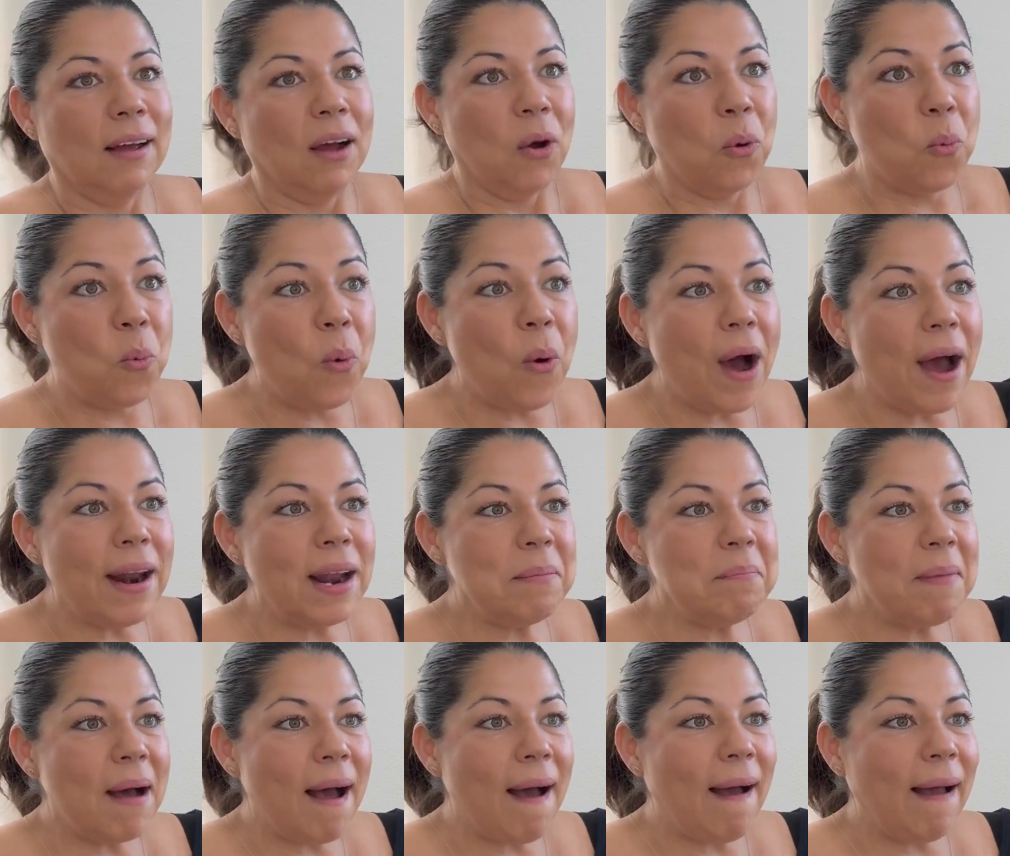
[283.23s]
What
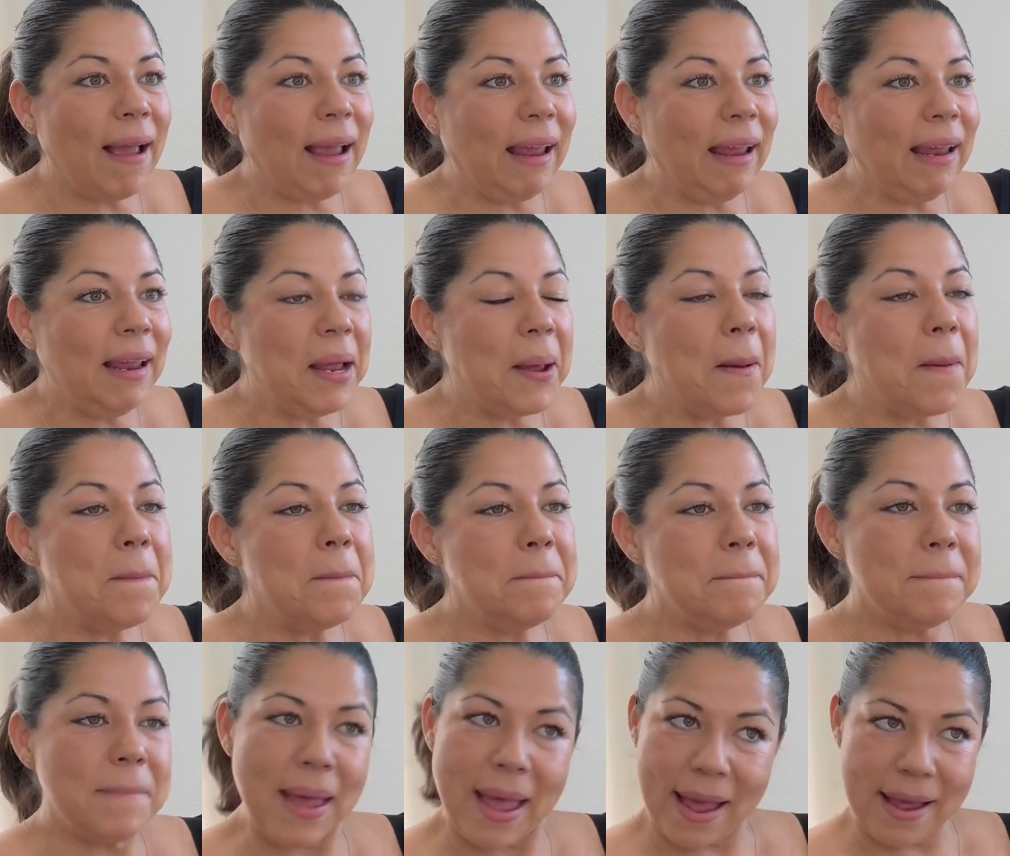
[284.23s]
am I
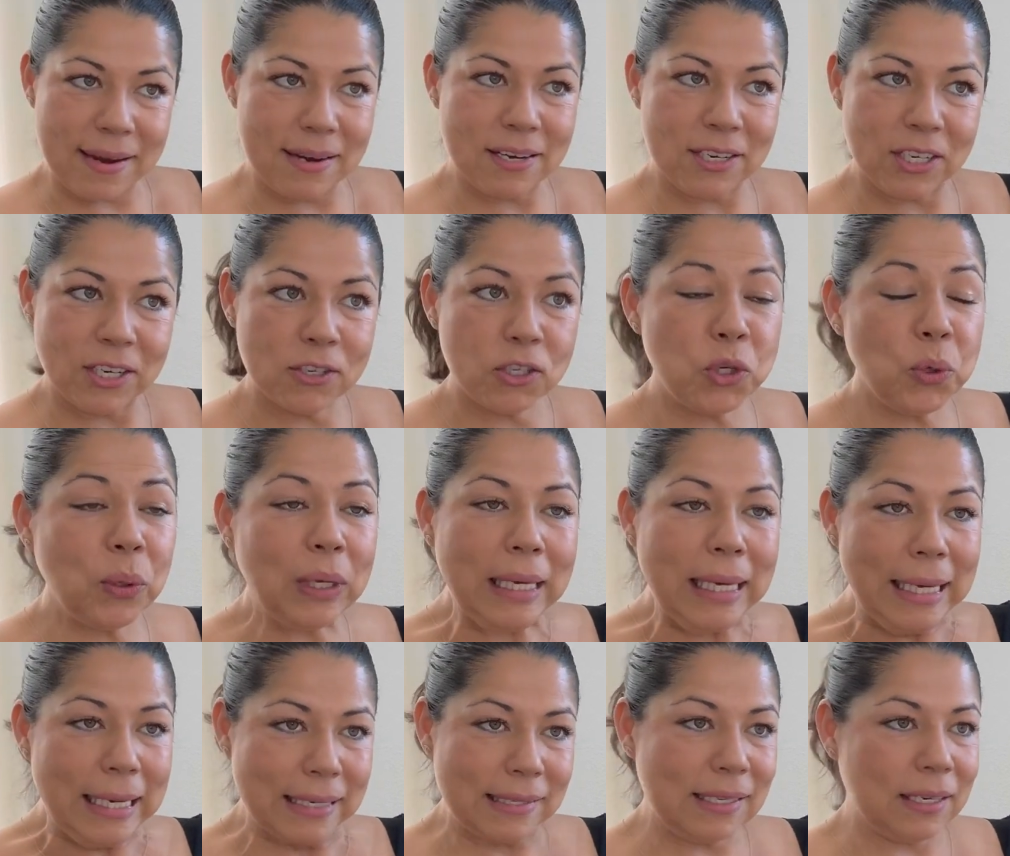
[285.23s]
meant to
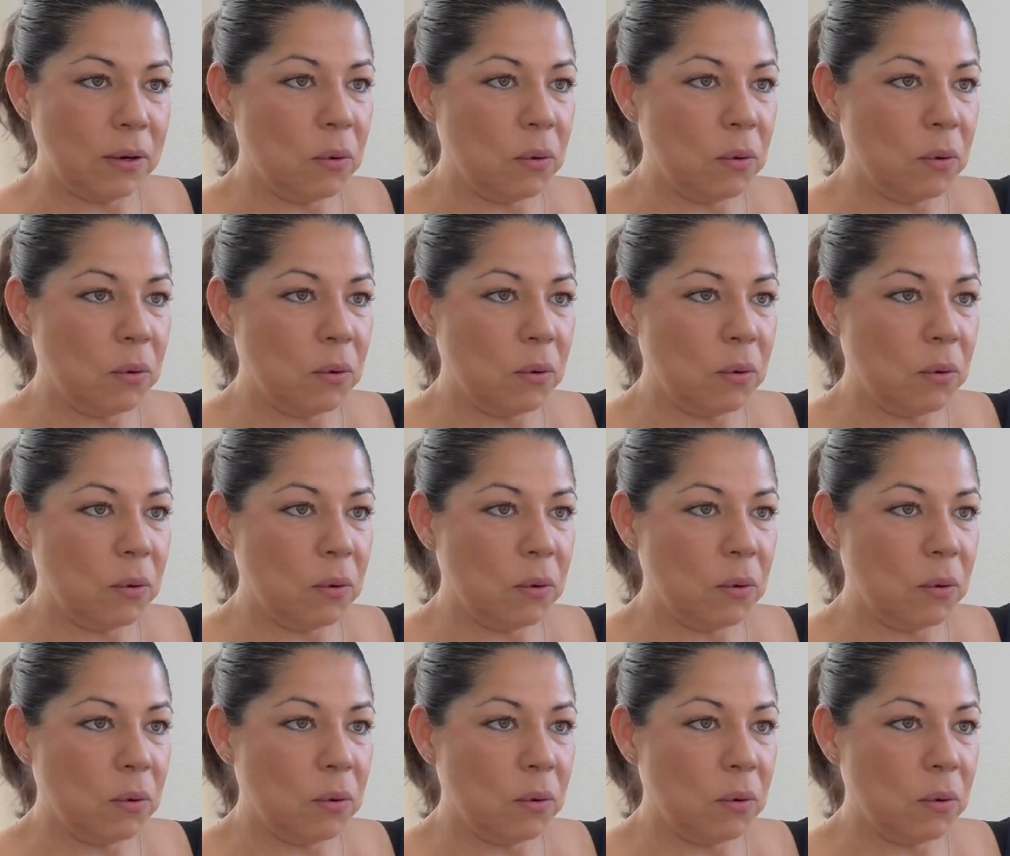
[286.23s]
eat?